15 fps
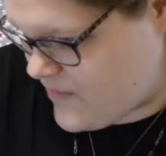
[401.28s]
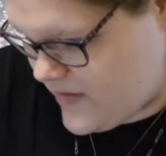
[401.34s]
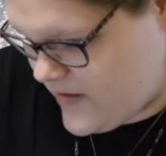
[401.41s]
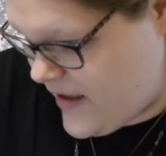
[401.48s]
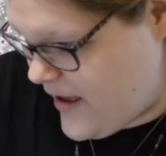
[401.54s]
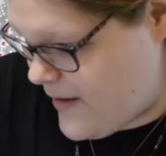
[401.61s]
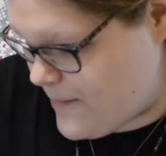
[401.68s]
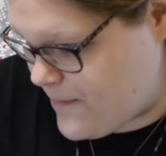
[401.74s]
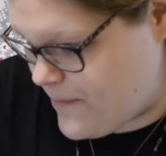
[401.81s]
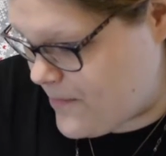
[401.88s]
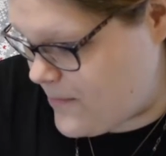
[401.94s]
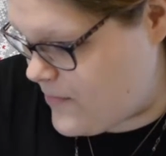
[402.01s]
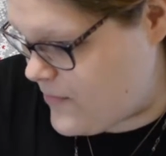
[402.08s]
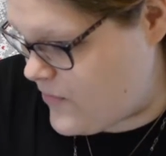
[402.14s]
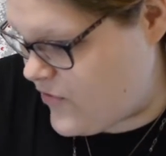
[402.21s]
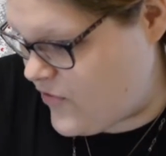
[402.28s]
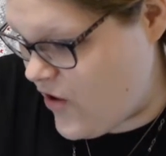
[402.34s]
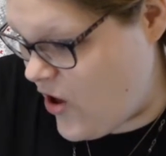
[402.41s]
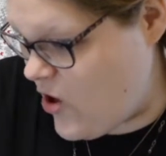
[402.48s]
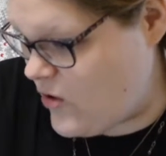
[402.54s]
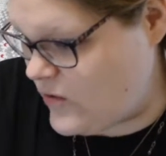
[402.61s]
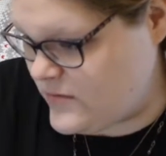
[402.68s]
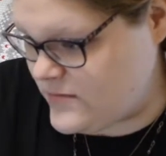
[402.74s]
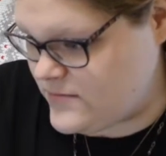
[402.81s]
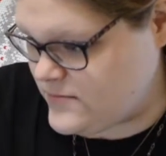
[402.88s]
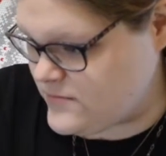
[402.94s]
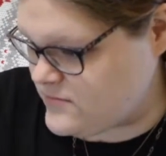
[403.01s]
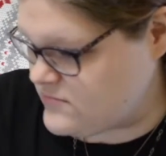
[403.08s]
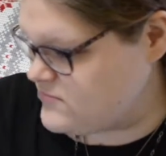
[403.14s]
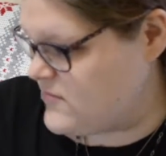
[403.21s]
Yeah. So,
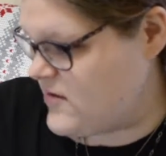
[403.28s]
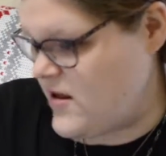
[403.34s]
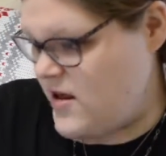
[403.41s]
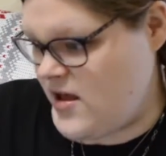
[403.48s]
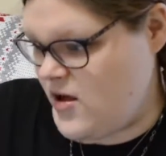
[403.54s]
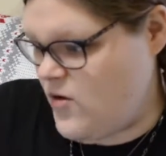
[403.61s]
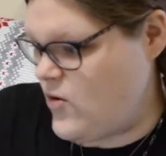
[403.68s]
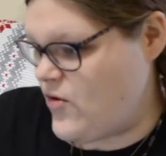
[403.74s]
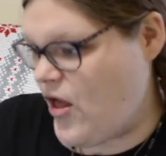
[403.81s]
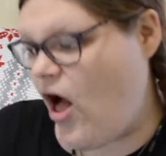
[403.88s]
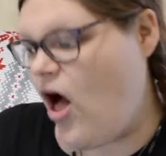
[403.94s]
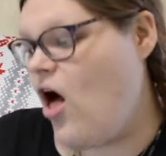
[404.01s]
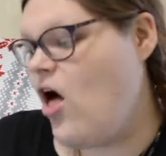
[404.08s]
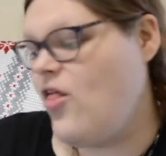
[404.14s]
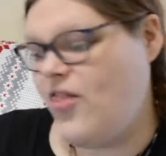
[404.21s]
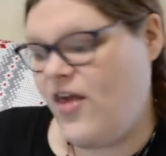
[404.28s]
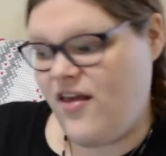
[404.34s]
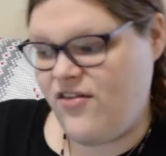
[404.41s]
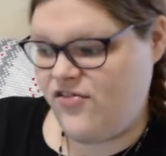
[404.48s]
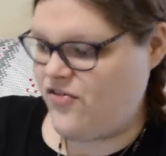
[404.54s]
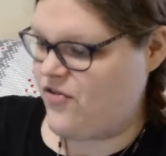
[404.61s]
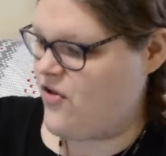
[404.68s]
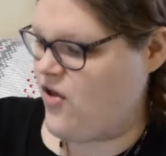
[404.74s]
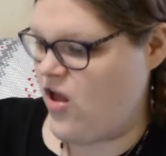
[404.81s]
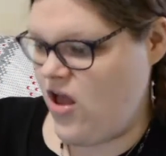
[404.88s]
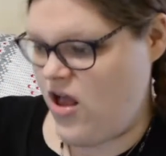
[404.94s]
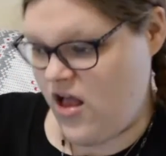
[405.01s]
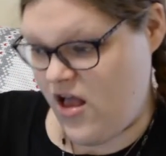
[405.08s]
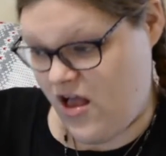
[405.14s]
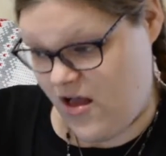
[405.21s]
with all this
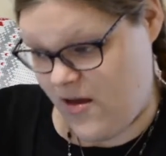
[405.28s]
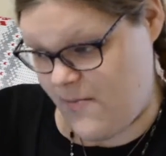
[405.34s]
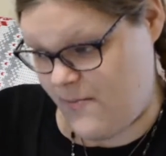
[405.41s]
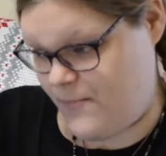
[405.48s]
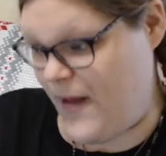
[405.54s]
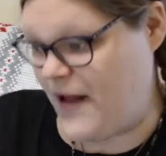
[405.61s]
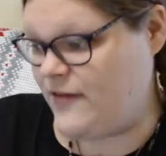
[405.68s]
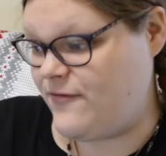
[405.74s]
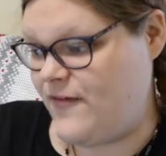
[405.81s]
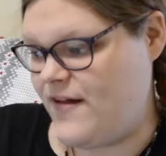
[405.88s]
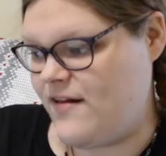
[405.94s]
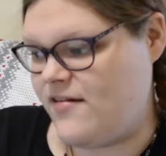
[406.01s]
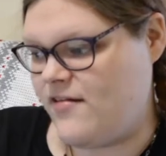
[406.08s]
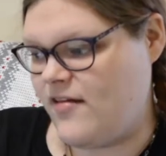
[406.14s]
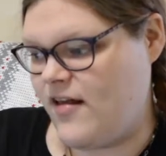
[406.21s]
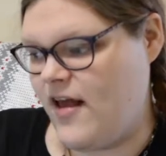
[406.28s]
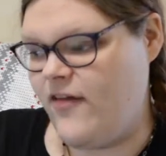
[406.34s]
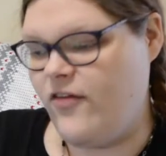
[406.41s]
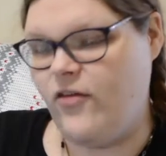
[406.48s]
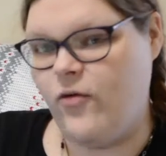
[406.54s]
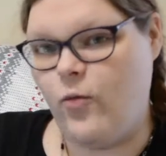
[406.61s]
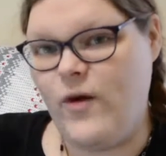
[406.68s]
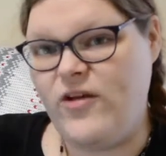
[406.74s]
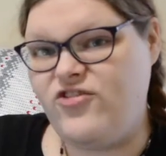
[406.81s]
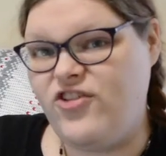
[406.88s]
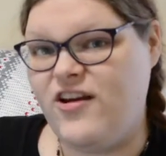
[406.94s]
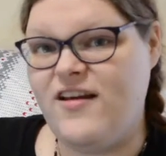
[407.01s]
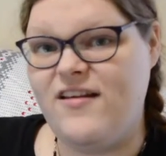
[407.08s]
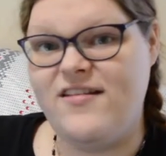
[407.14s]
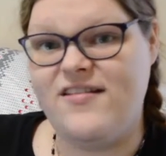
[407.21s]
benefits and the
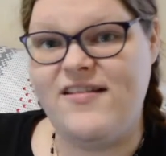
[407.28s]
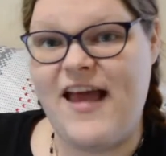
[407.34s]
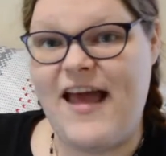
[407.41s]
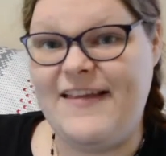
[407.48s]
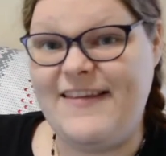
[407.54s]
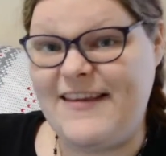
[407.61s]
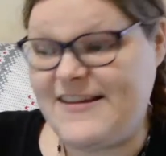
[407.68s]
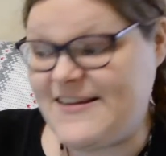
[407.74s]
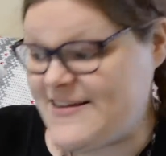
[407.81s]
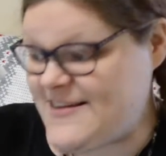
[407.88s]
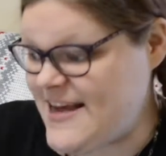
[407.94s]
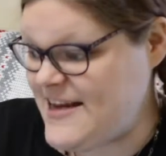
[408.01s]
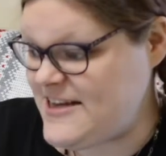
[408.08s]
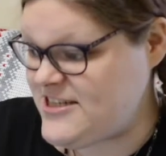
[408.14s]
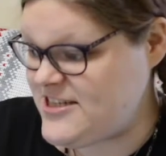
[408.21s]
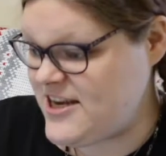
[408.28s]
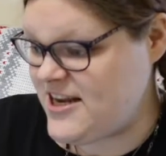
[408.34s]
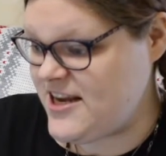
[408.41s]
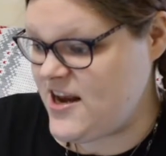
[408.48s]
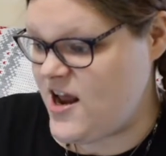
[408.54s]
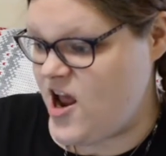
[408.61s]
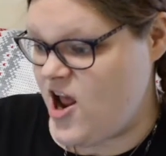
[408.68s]
witchiness and the intention,